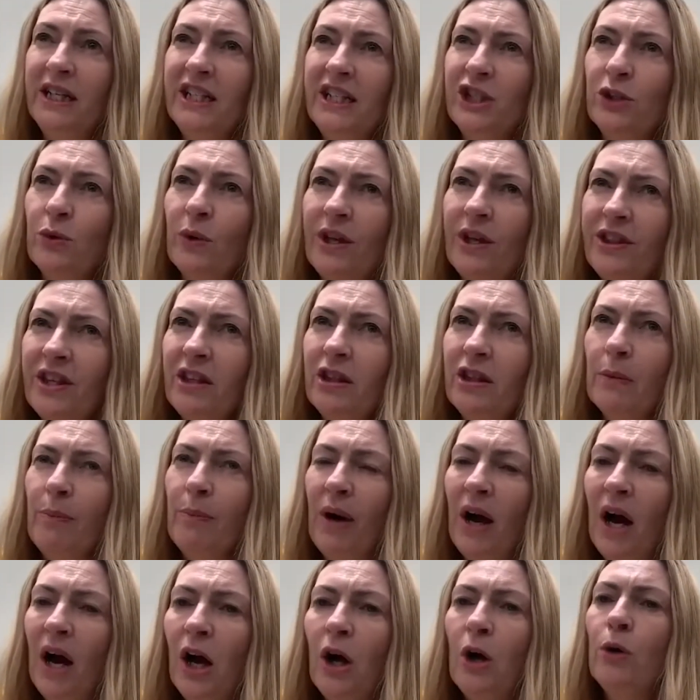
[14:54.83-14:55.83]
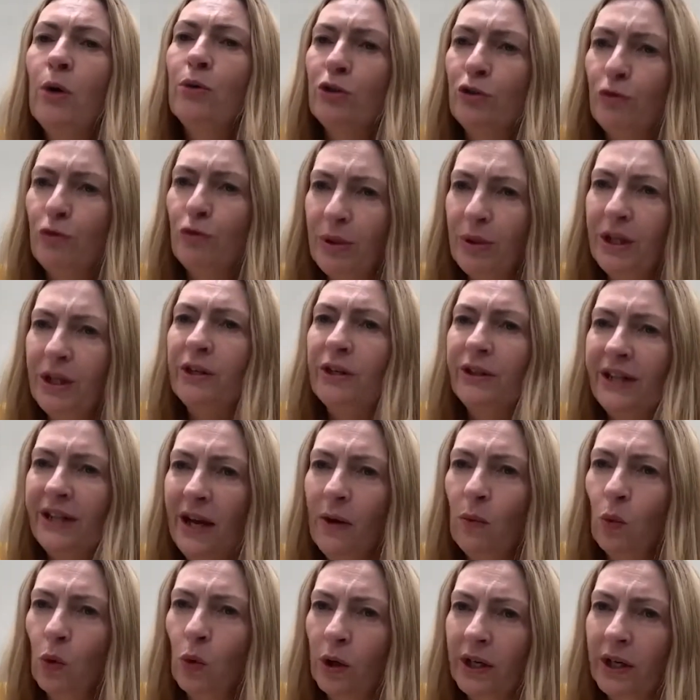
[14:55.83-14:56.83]
So I think the power of peer
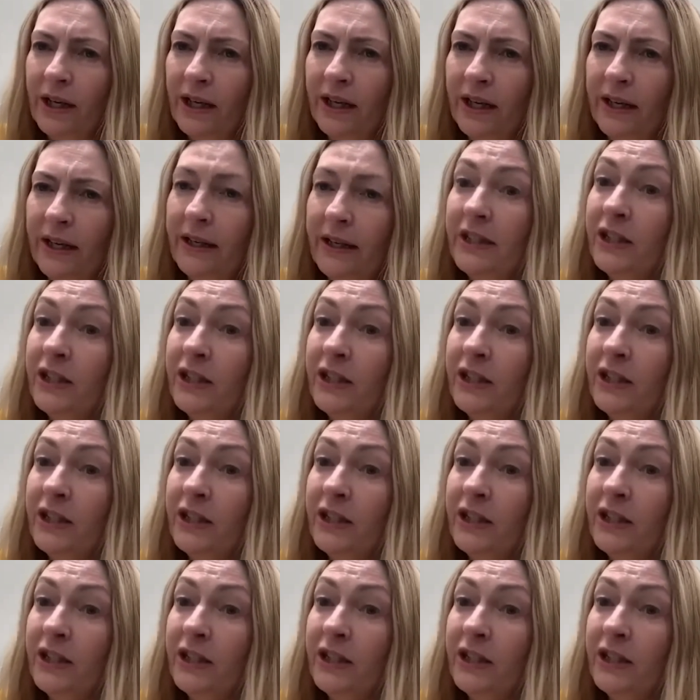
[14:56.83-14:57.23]
networking